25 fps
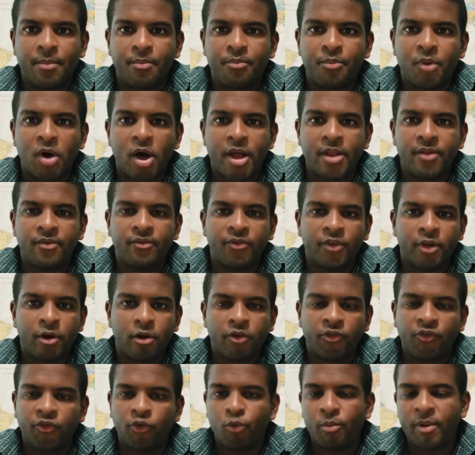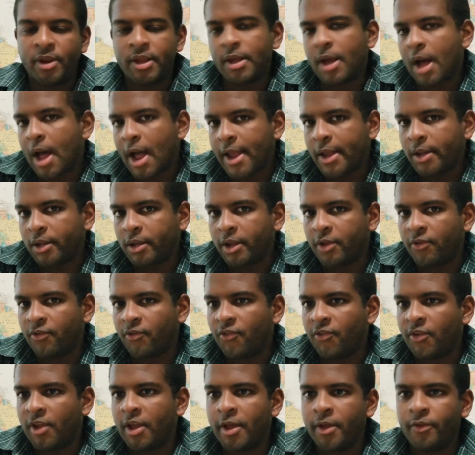but there are so many
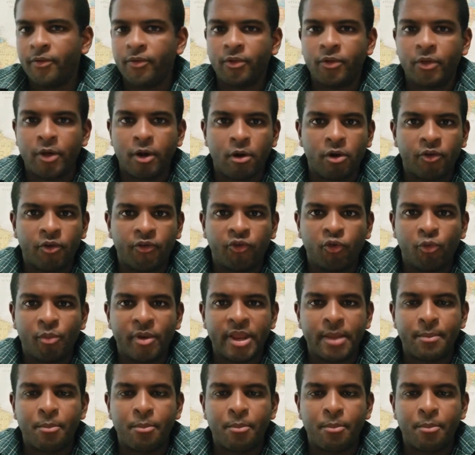islands and there are so many